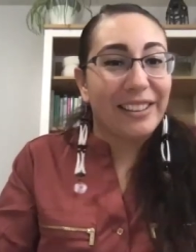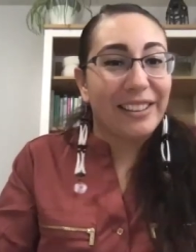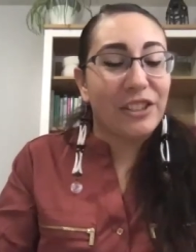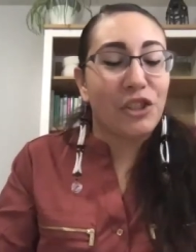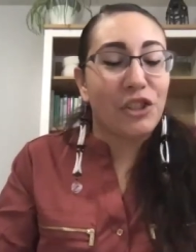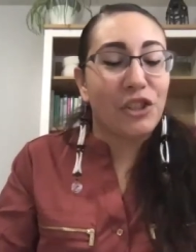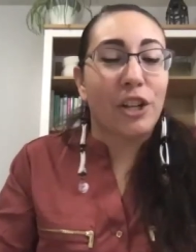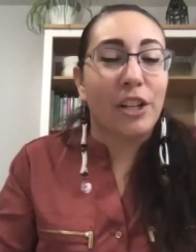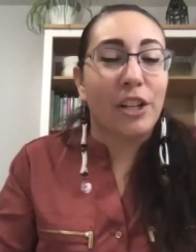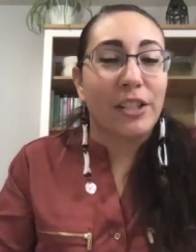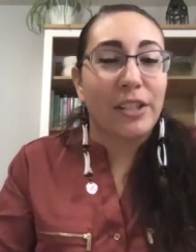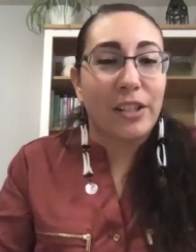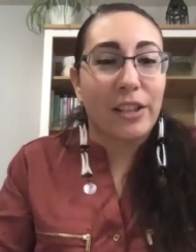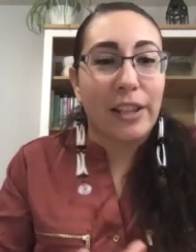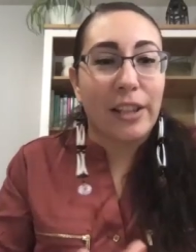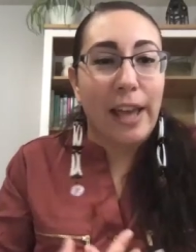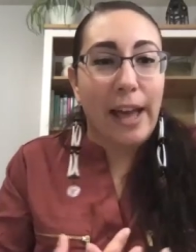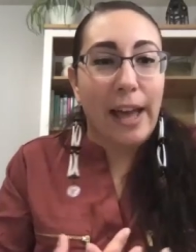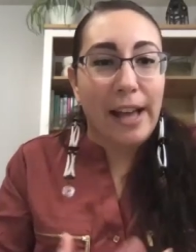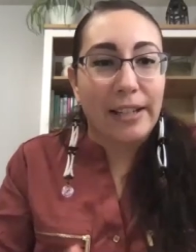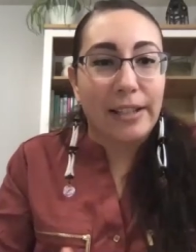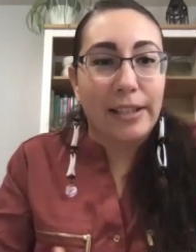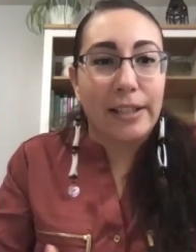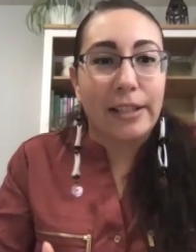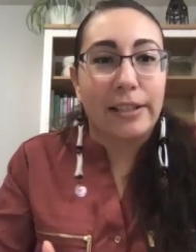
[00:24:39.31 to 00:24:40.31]
Just the
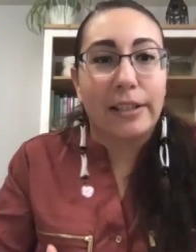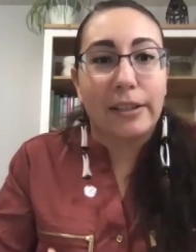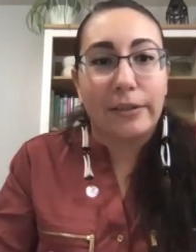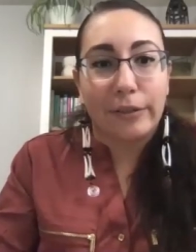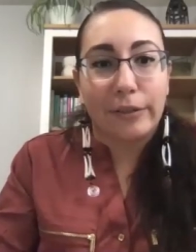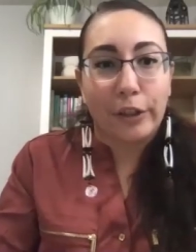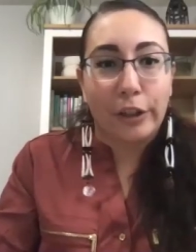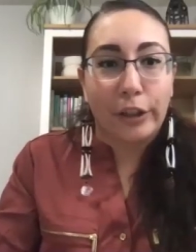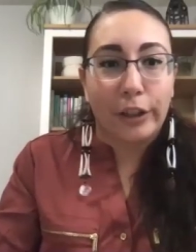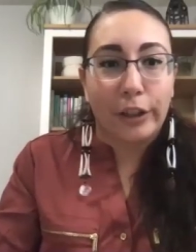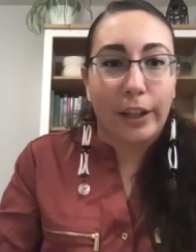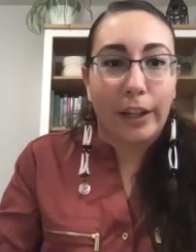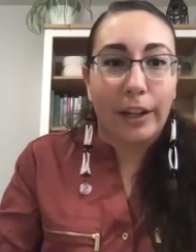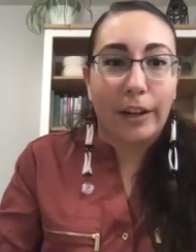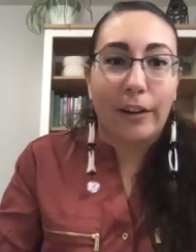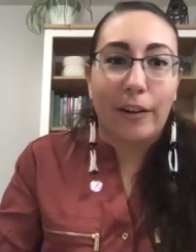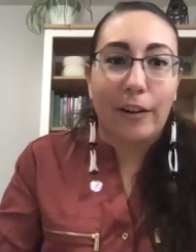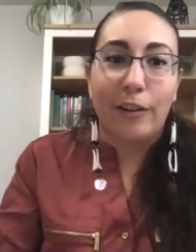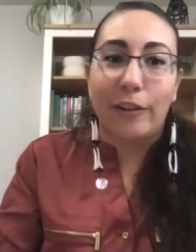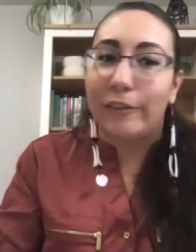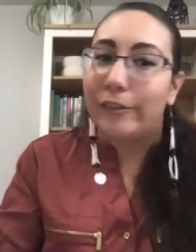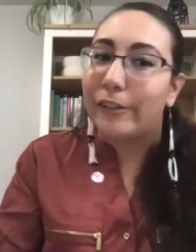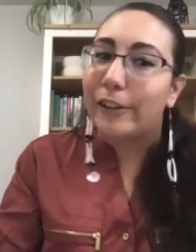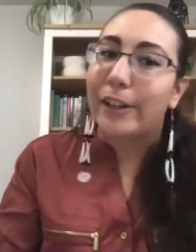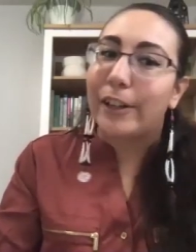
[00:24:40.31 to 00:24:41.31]
essence of cooking
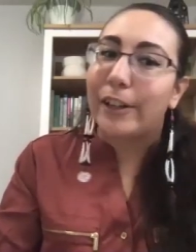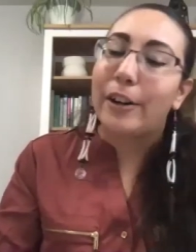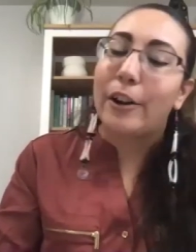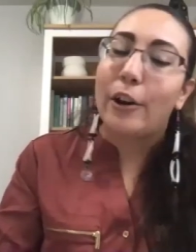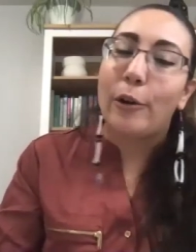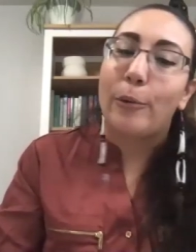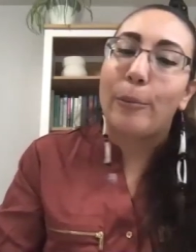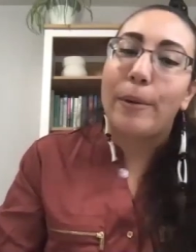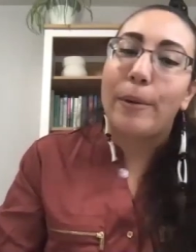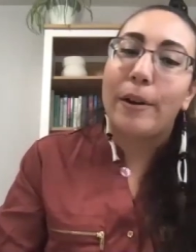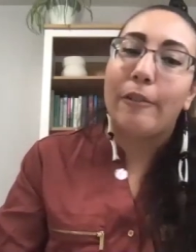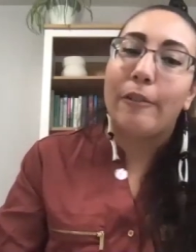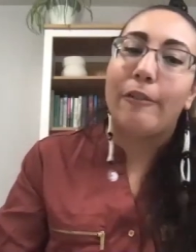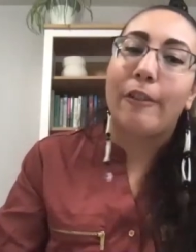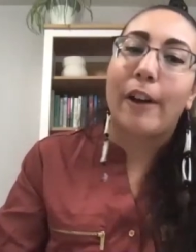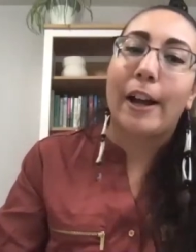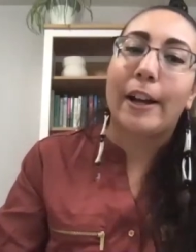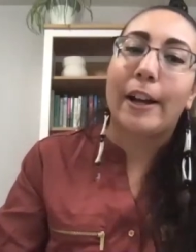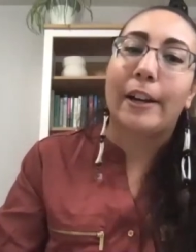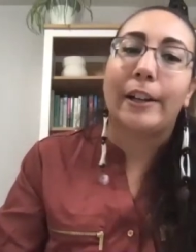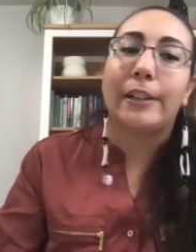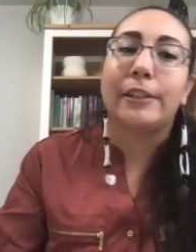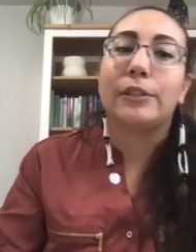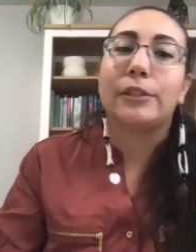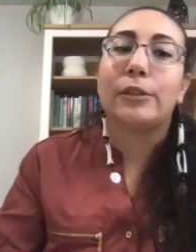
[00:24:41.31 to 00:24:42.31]
over an open
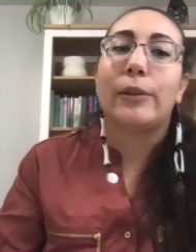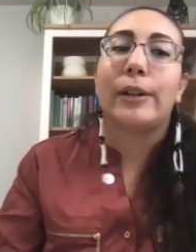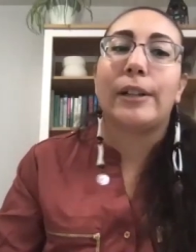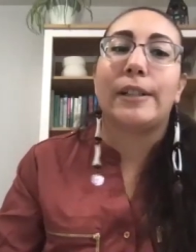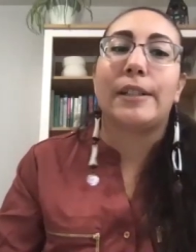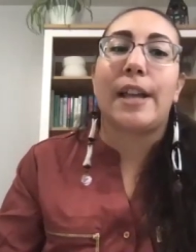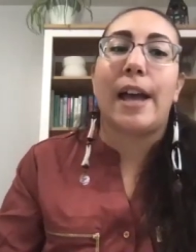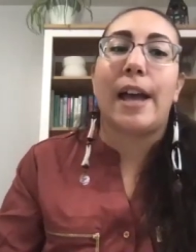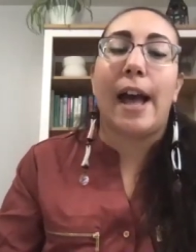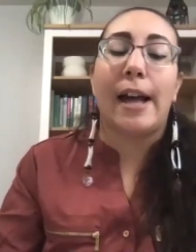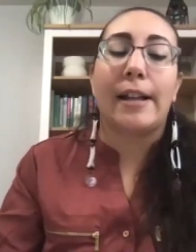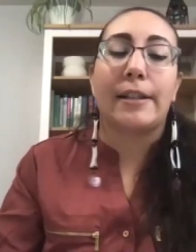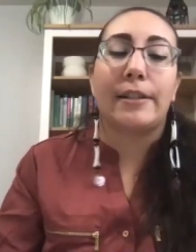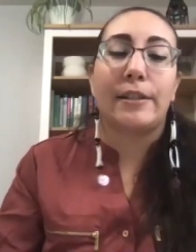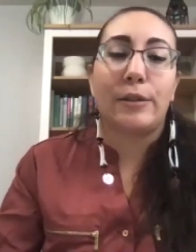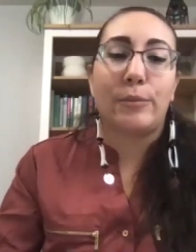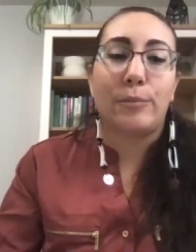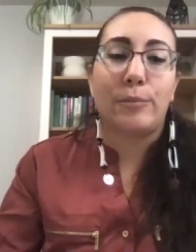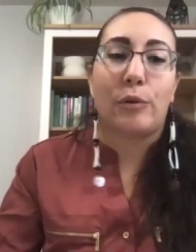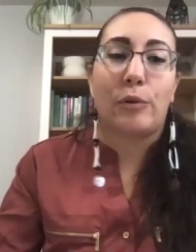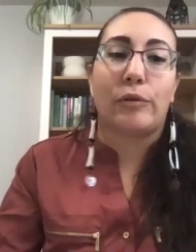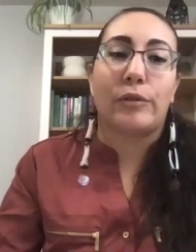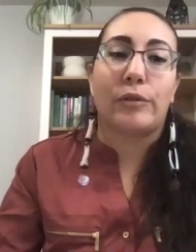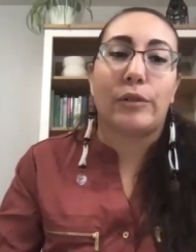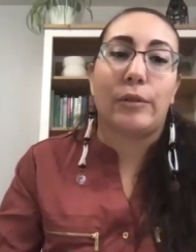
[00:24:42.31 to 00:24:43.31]
fire is going to add
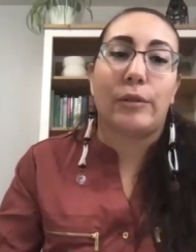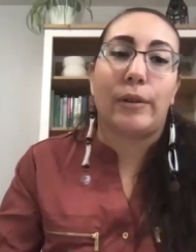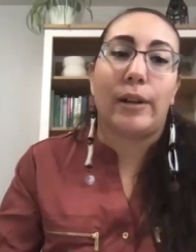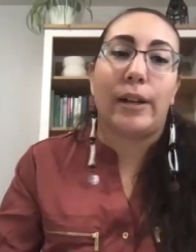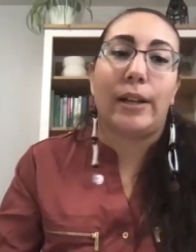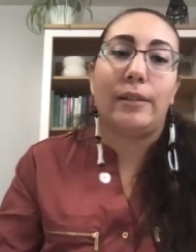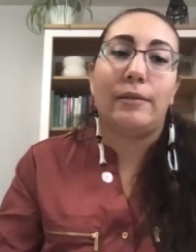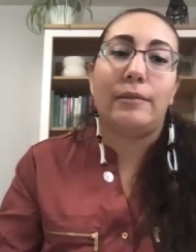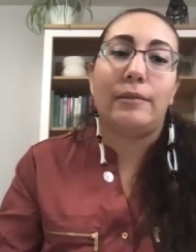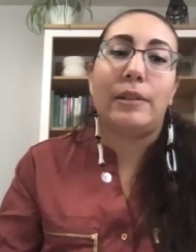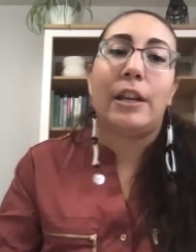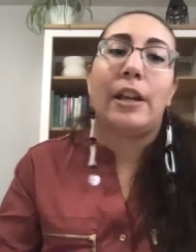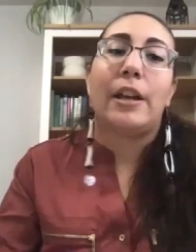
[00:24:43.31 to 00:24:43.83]
smoke to it.